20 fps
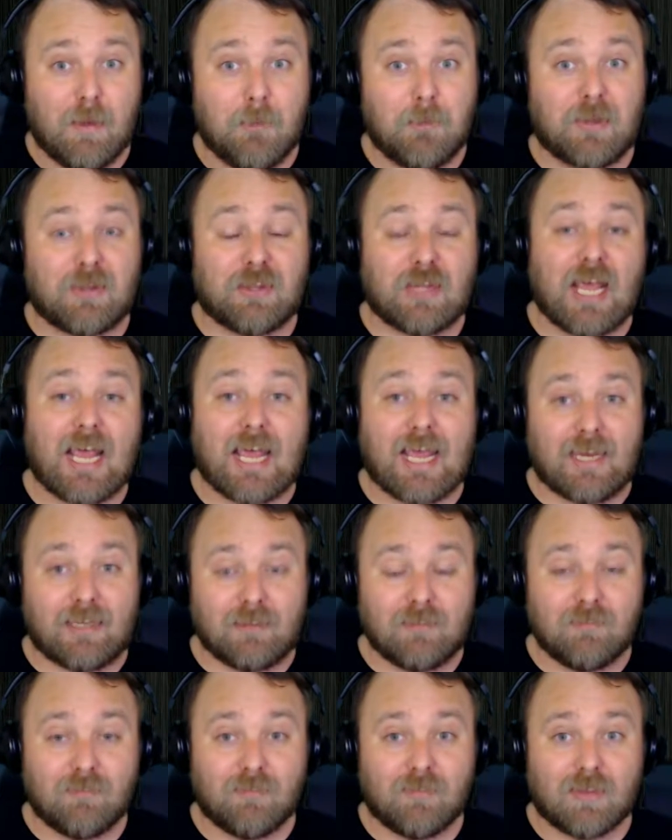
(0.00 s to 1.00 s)
But
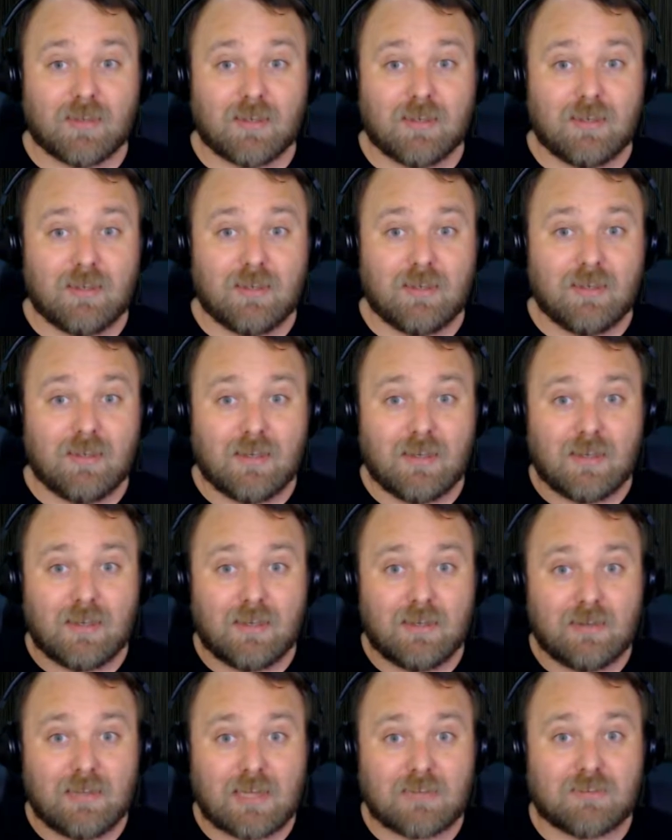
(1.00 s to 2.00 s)
then,
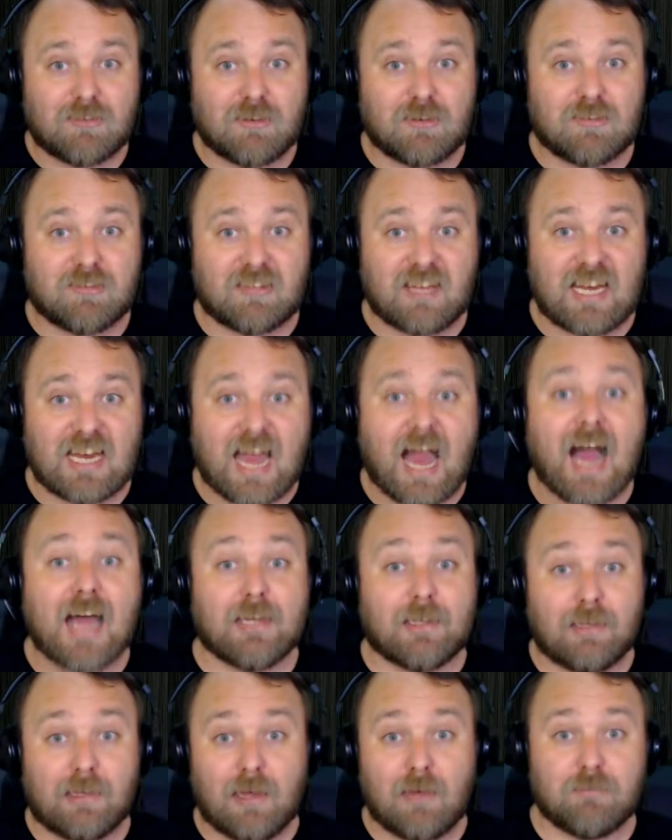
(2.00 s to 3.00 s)
let's just say I
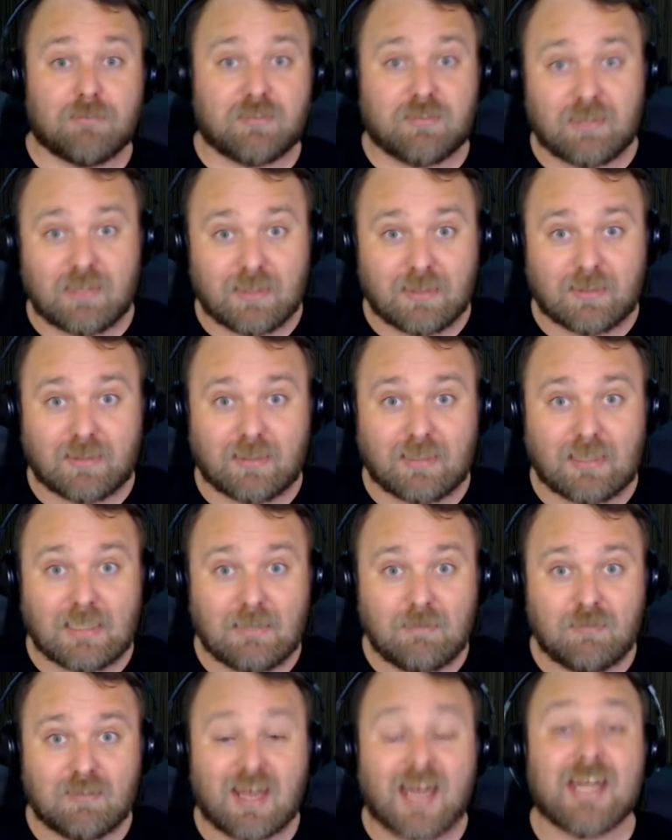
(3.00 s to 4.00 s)
love Sea of
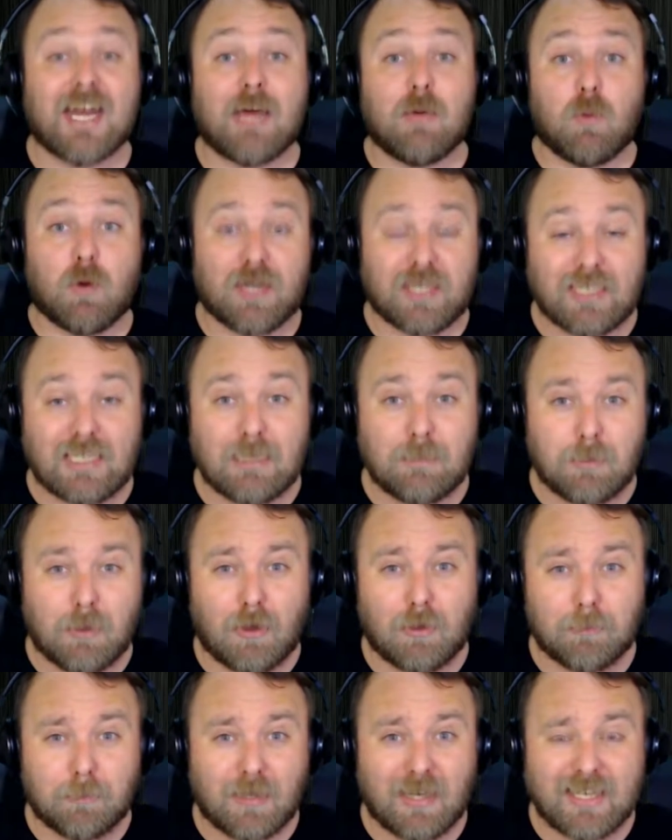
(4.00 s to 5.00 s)
Thieves and I want to keep
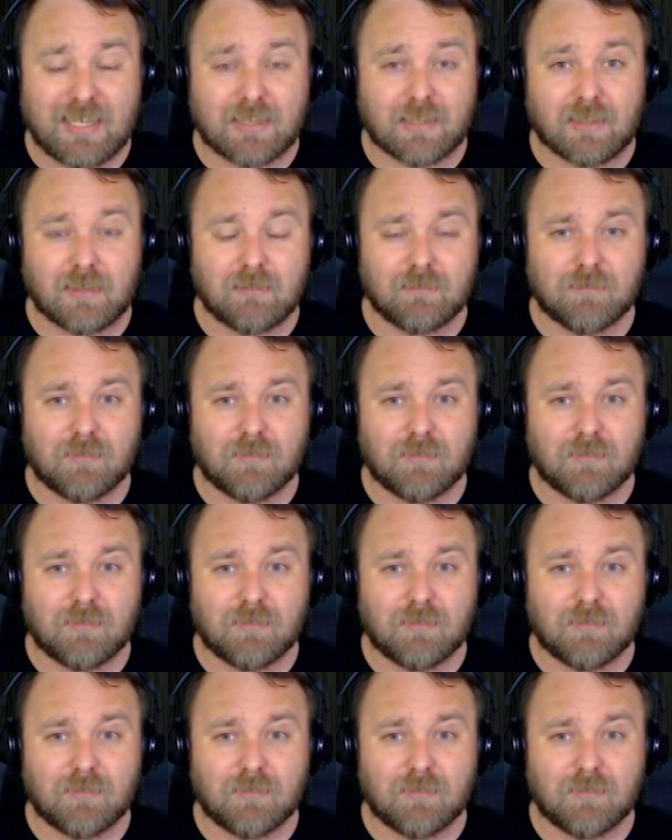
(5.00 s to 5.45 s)
on playing it.